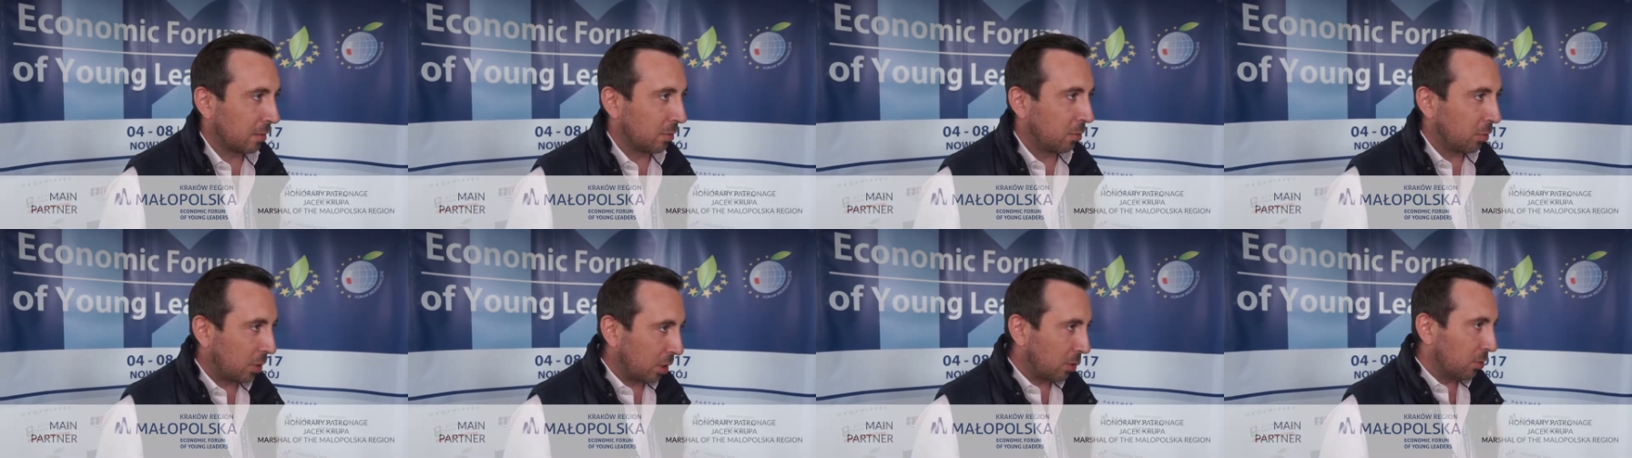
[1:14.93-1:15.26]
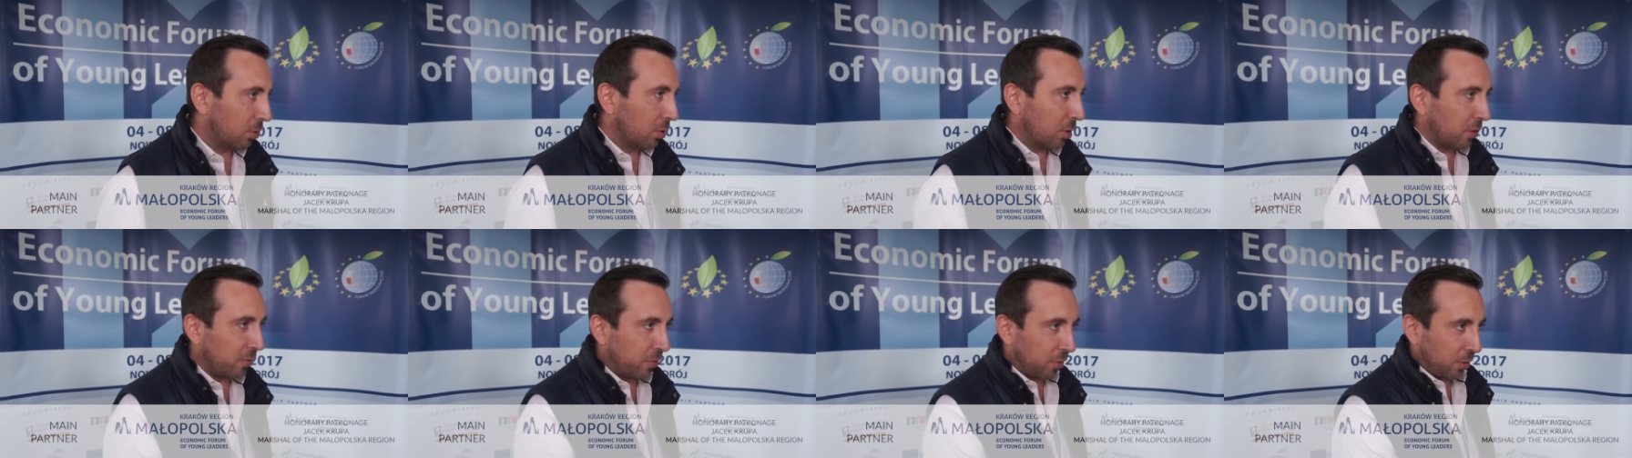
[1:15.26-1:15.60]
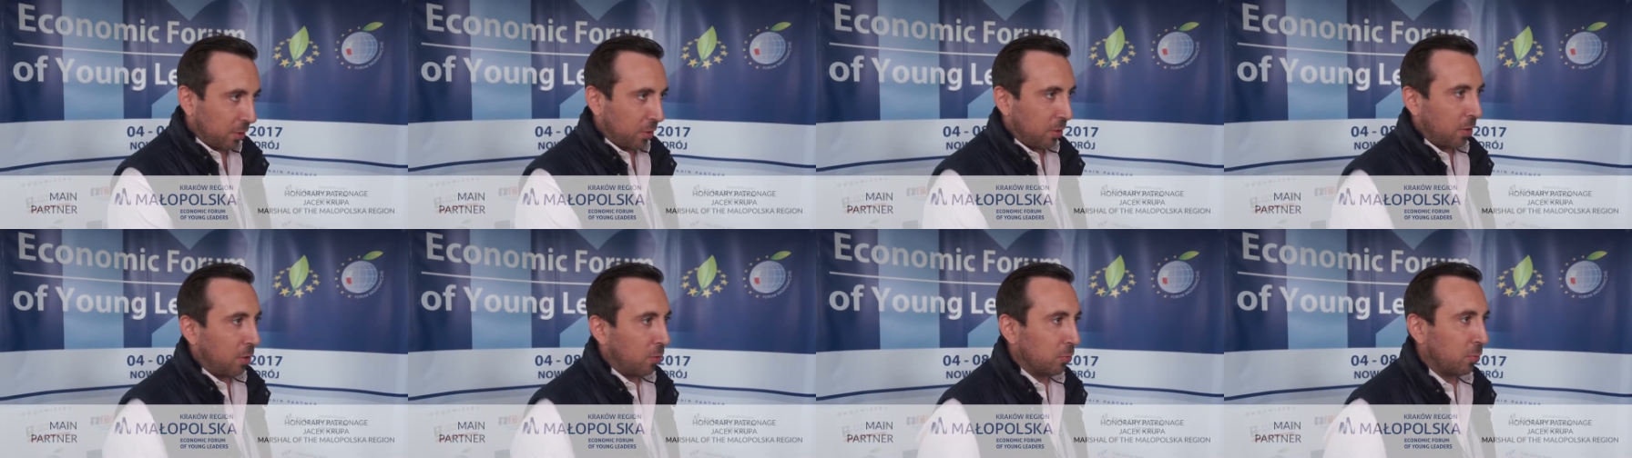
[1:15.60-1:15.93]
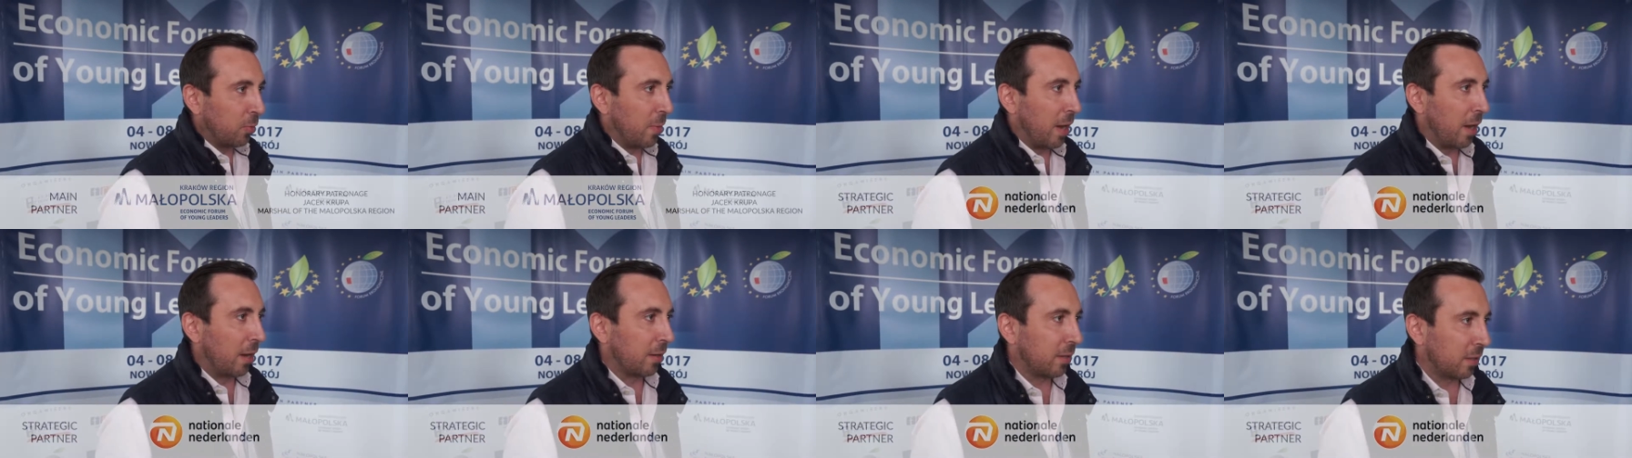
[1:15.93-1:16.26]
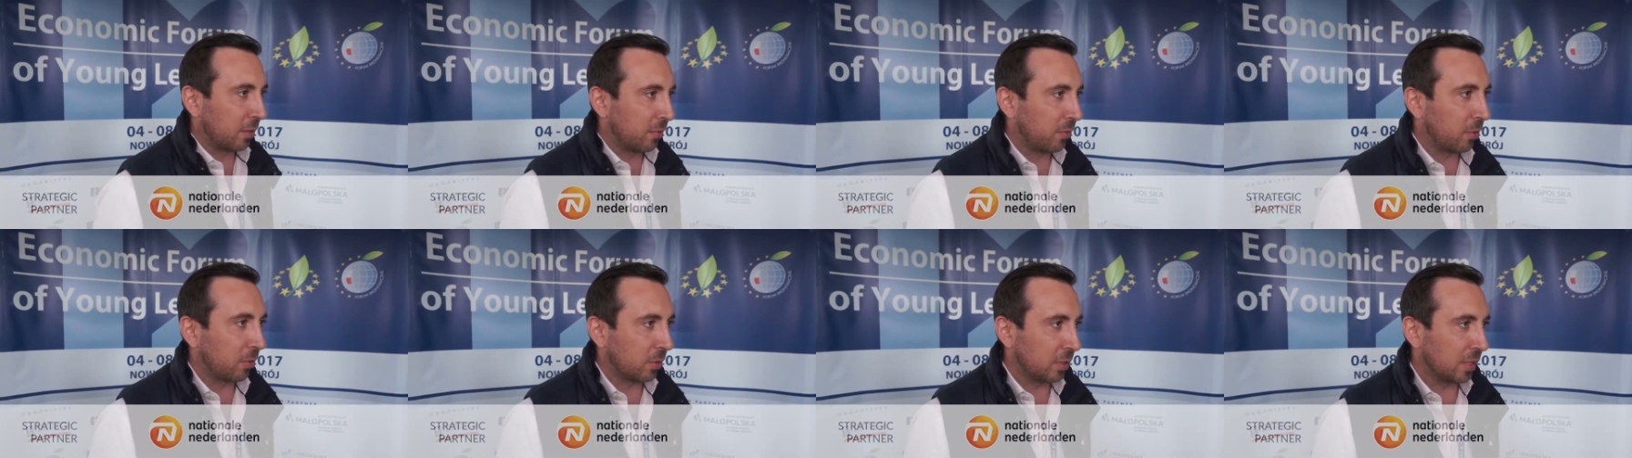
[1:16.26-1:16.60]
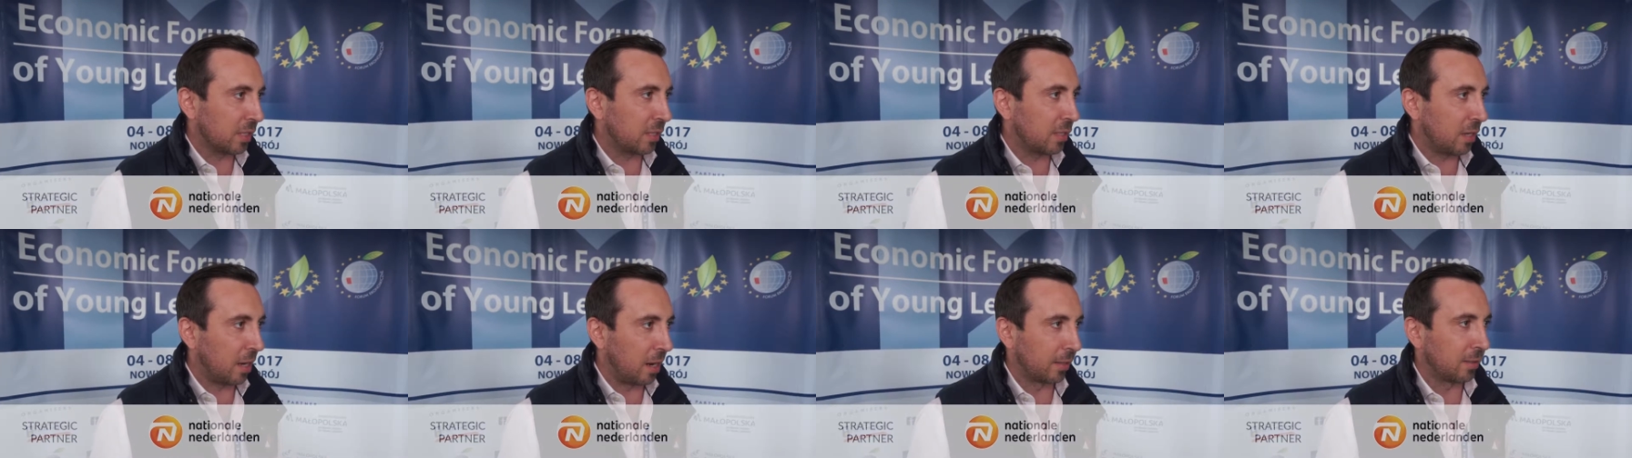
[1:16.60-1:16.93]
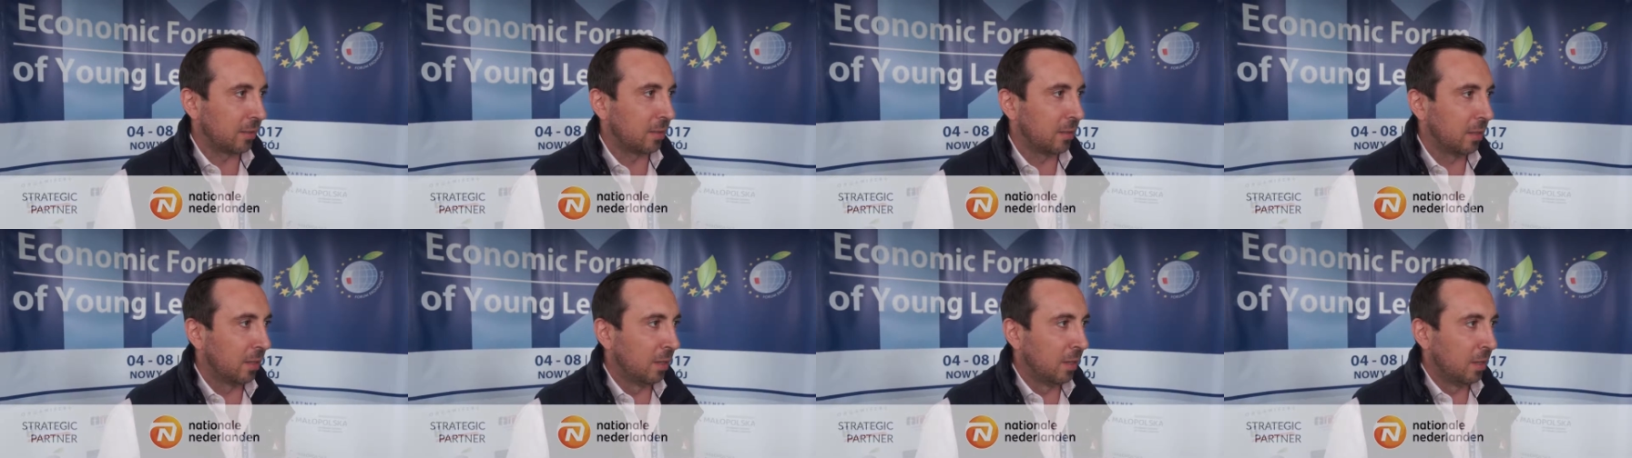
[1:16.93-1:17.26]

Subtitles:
You can do it for your own market from the start.